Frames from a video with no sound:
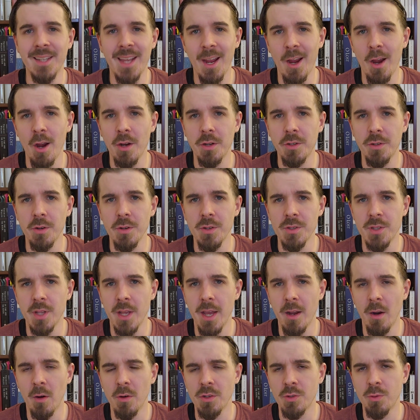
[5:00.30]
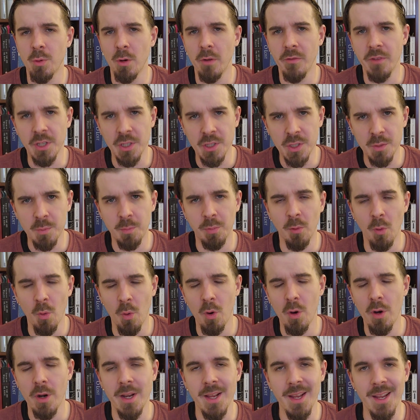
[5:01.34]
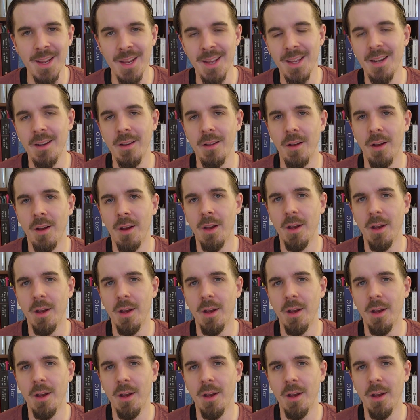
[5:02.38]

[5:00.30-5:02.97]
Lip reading: characters that are sort of explored in,